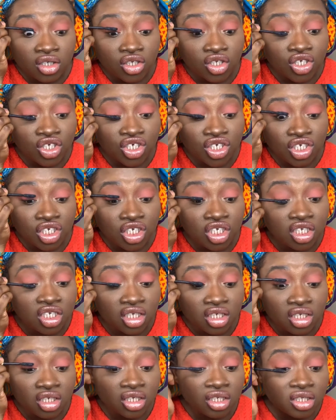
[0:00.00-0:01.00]

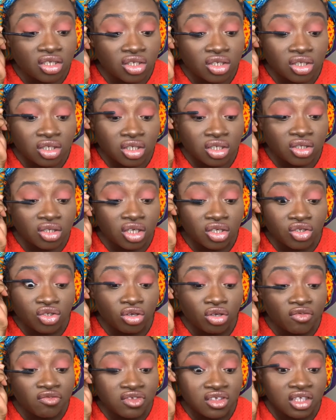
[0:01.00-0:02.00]
sheen, a
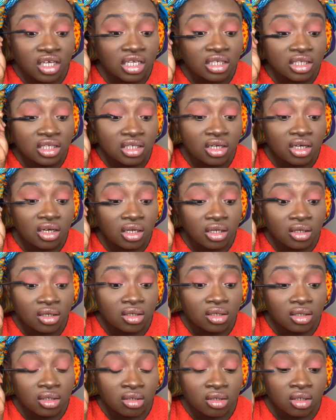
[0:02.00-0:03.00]
soft satin color.
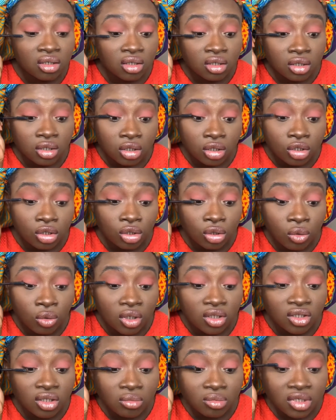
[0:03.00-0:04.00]
You don't
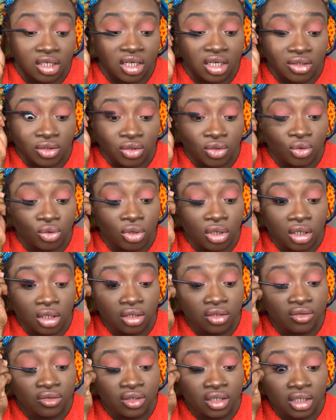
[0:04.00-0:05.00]
want something that is too
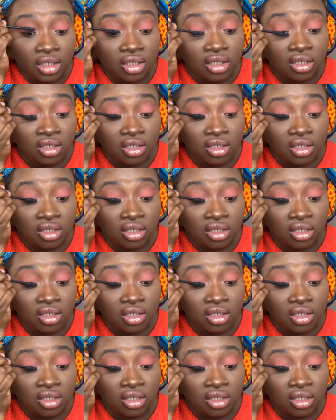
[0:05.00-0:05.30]
glittery.